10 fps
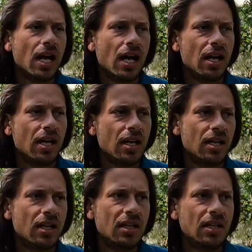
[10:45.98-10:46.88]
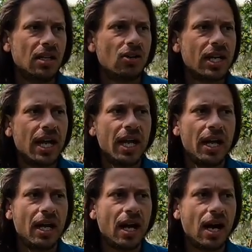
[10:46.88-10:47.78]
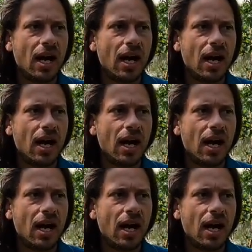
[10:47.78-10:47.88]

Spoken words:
okay,